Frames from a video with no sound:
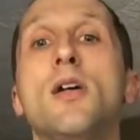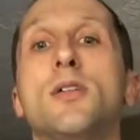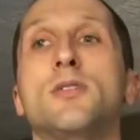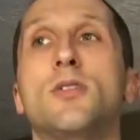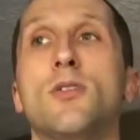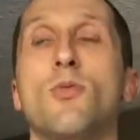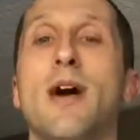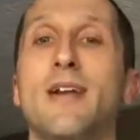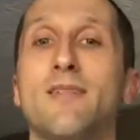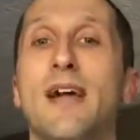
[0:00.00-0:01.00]
so
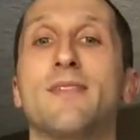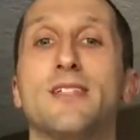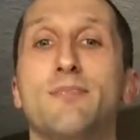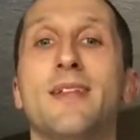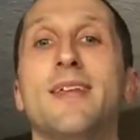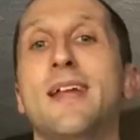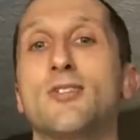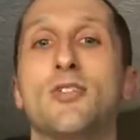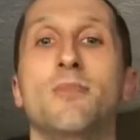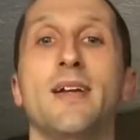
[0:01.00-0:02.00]
I don't have to spend that
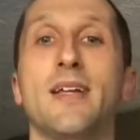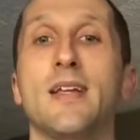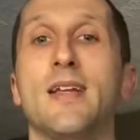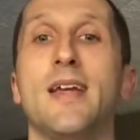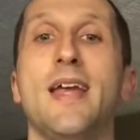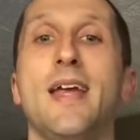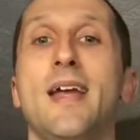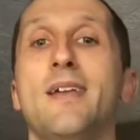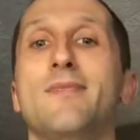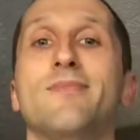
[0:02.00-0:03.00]
extra money
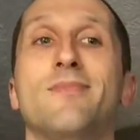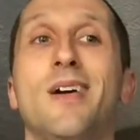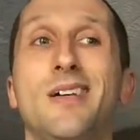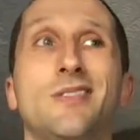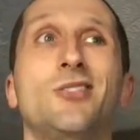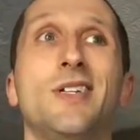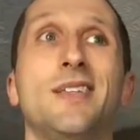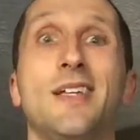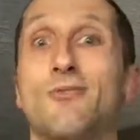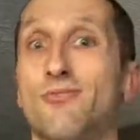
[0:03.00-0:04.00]
and on
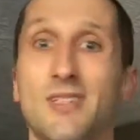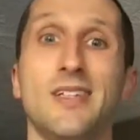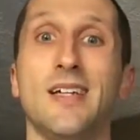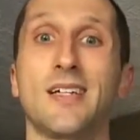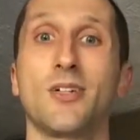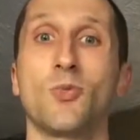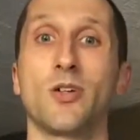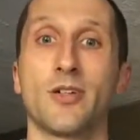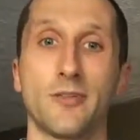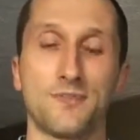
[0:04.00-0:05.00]
shit that's really not gonna
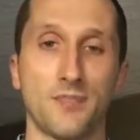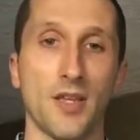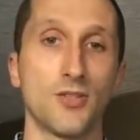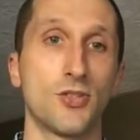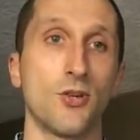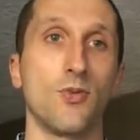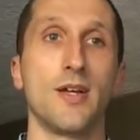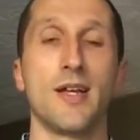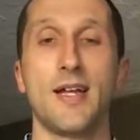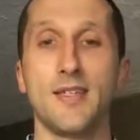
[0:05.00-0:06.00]
work. So
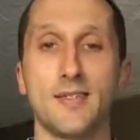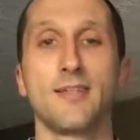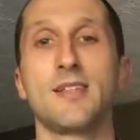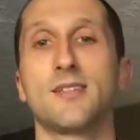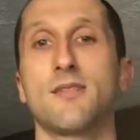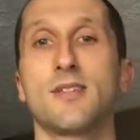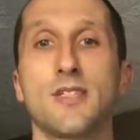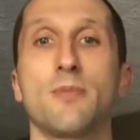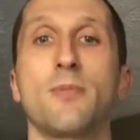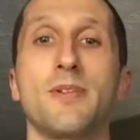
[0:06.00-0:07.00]
here's the list of the
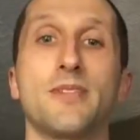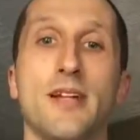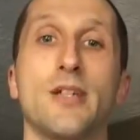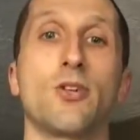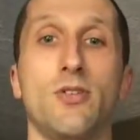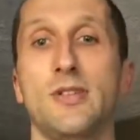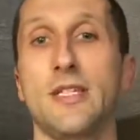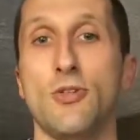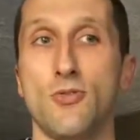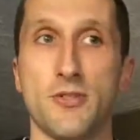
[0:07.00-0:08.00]
supplements that I
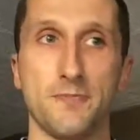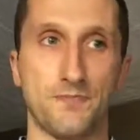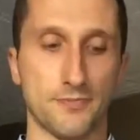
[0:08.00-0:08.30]
currently use.